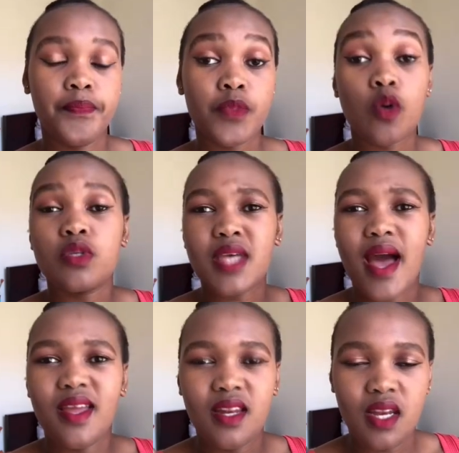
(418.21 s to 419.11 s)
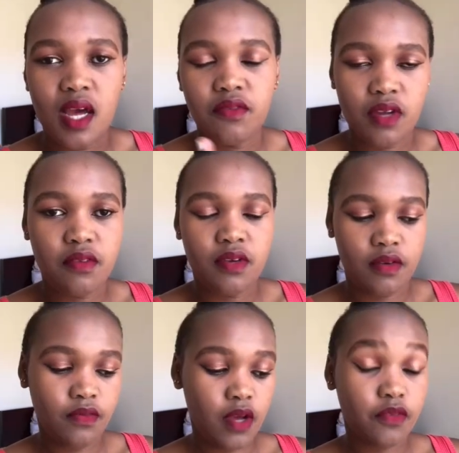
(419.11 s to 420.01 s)
because I love, love,
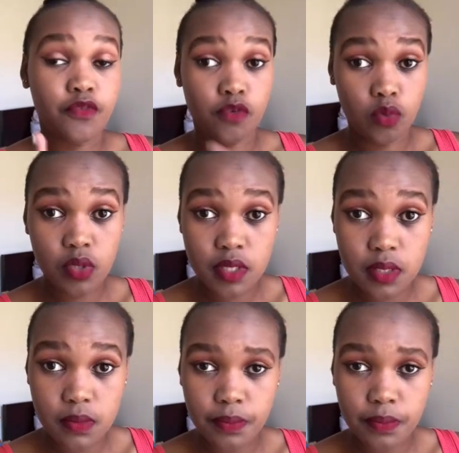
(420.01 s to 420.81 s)
love, love fruits.